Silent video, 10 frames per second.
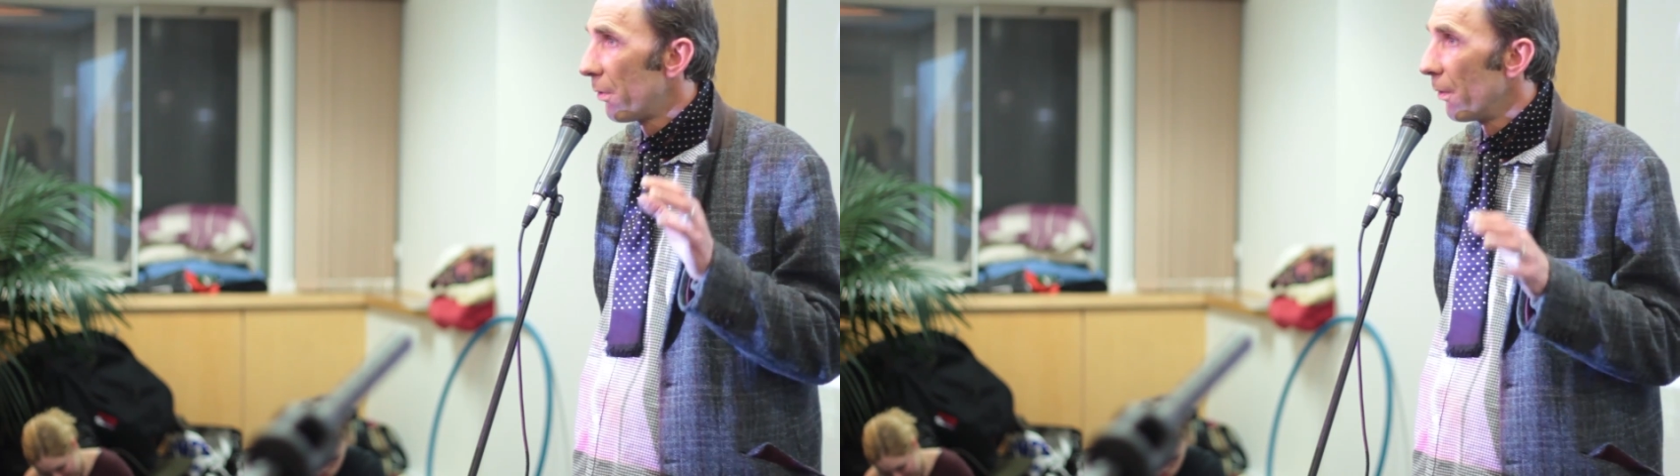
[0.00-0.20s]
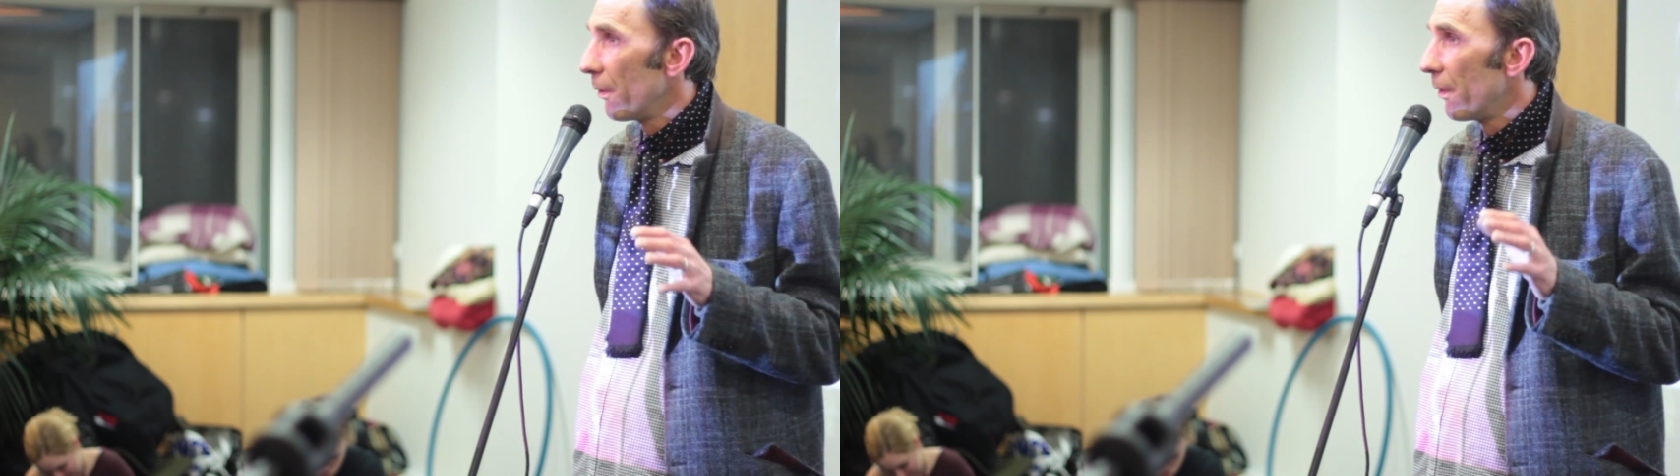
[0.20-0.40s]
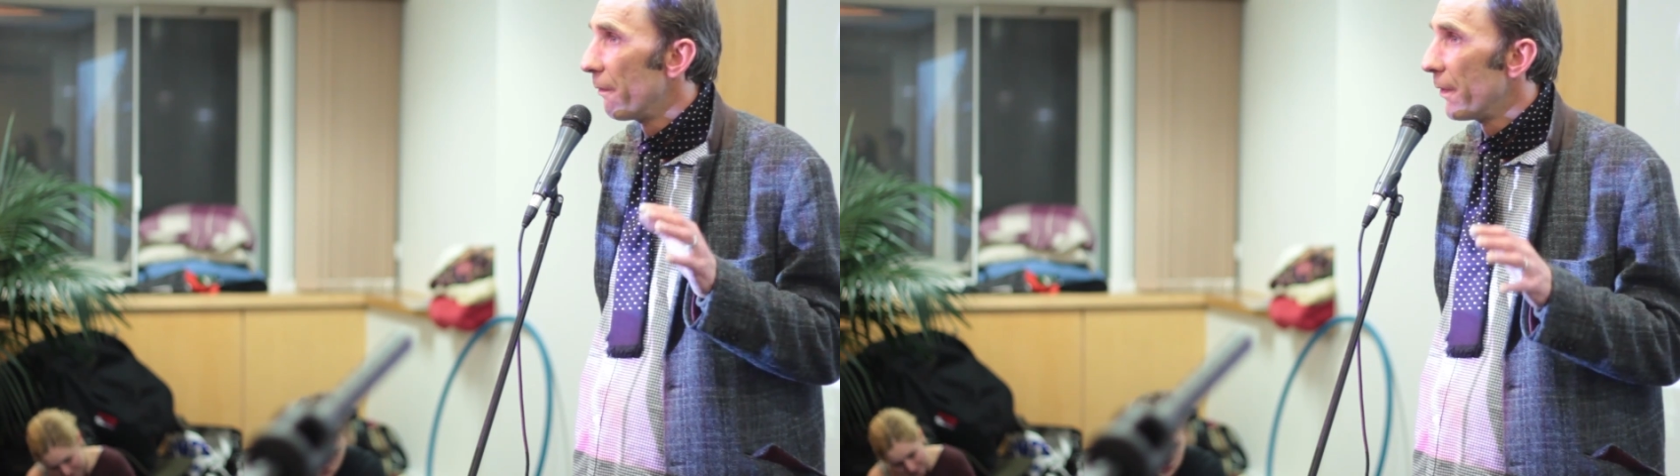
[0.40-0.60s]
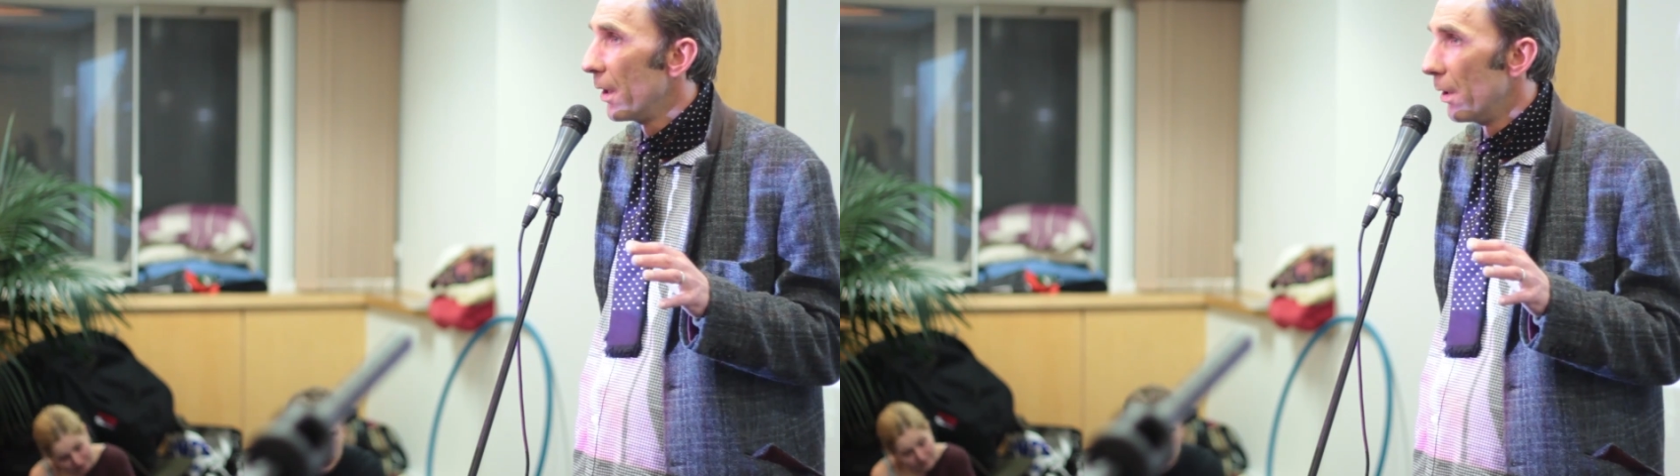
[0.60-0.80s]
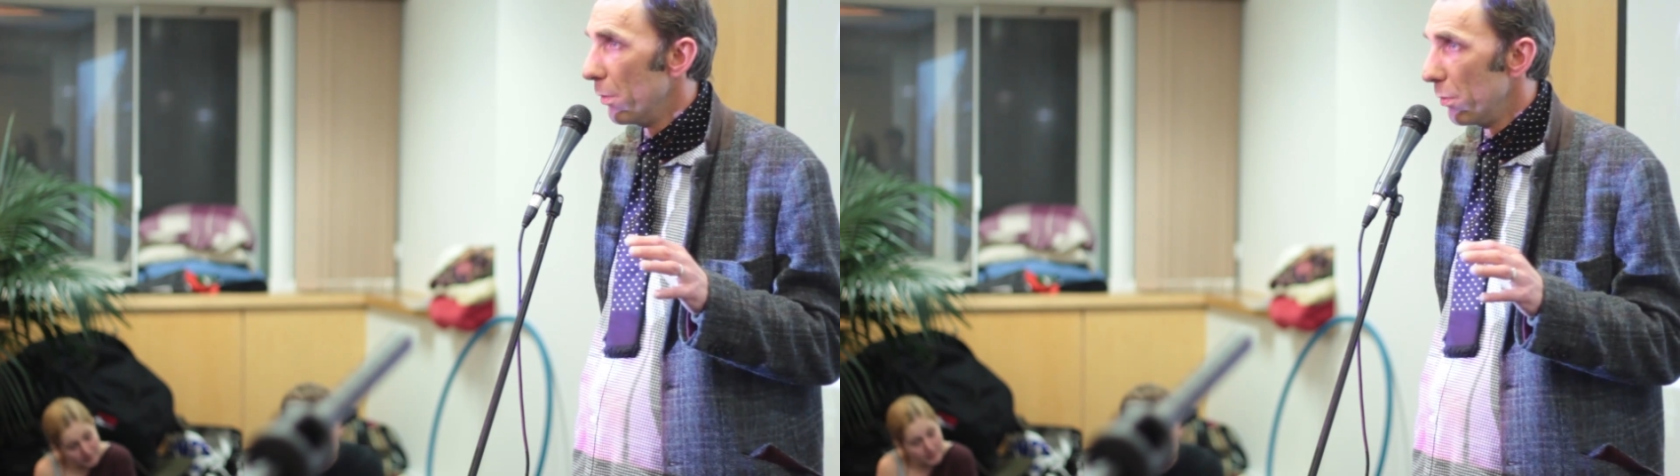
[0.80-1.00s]
took the
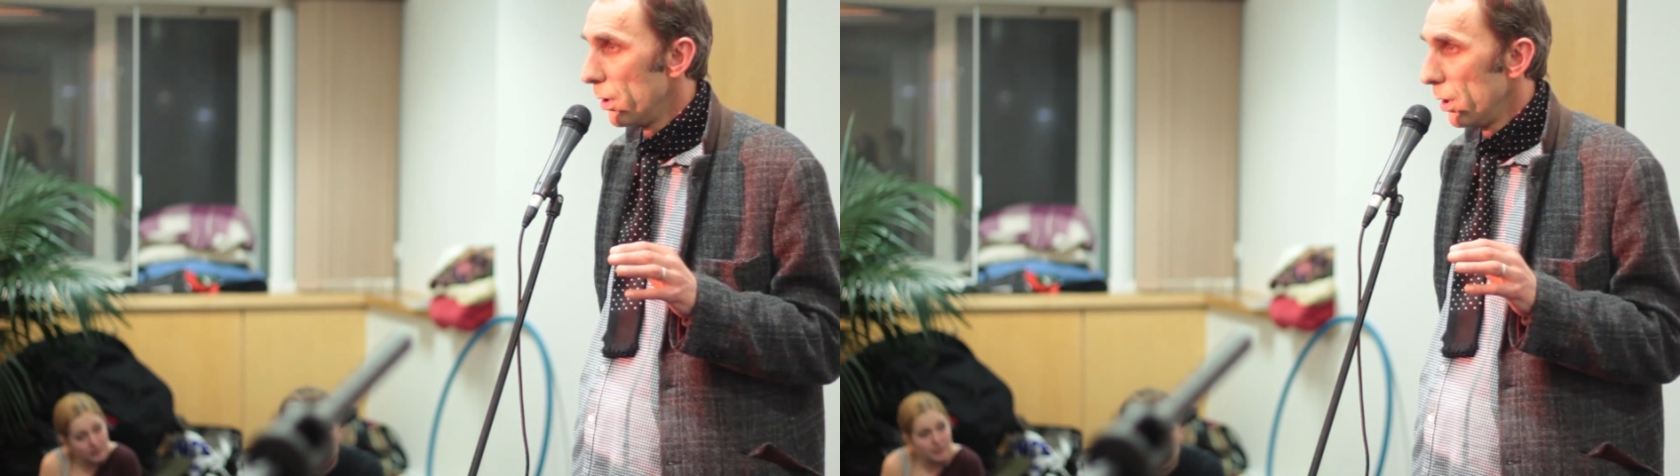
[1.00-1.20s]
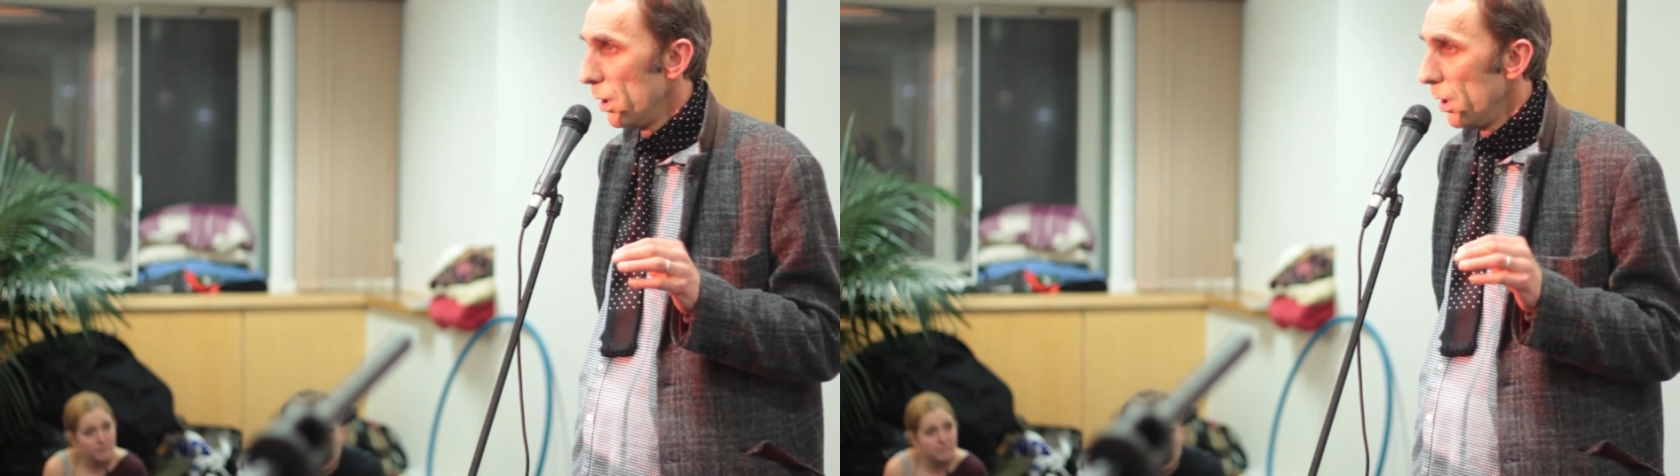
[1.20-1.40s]
view,